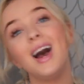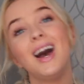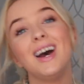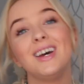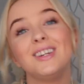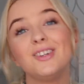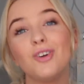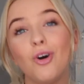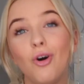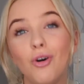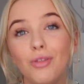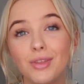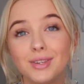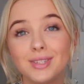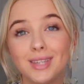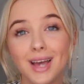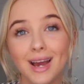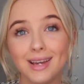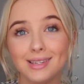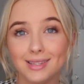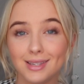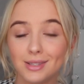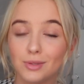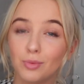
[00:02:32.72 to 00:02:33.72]
And all the
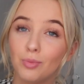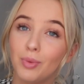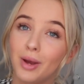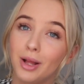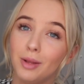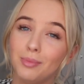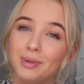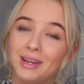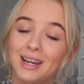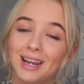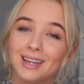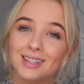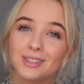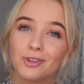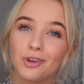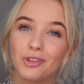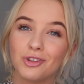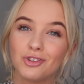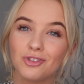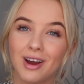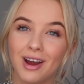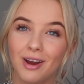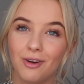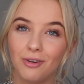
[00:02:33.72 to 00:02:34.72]
sizes will be linked on the
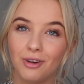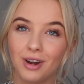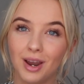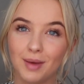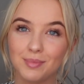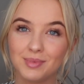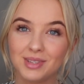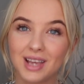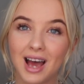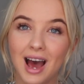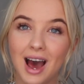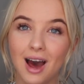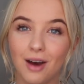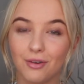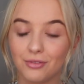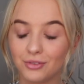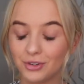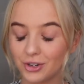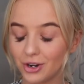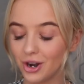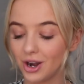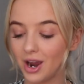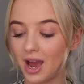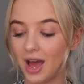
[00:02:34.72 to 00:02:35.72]
try on clips
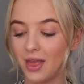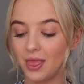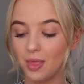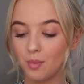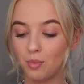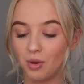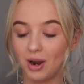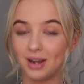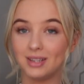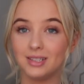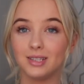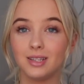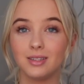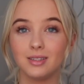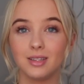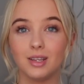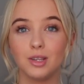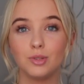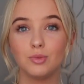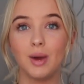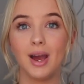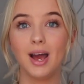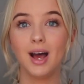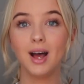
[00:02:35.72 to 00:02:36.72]
after and the prices
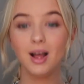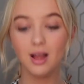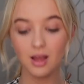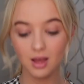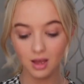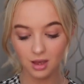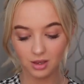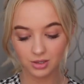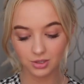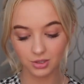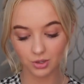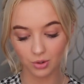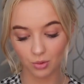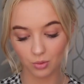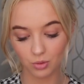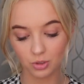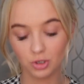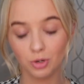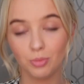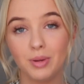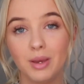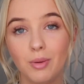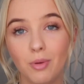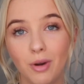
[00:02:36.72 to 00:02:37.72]
as well. So
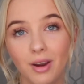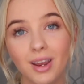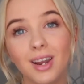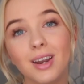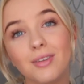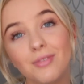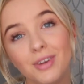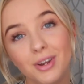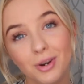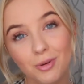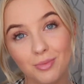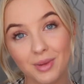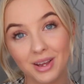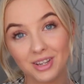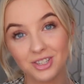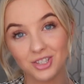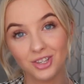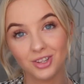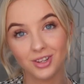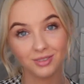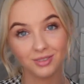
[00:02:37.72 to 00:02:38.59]
don't be worrying if I don't mention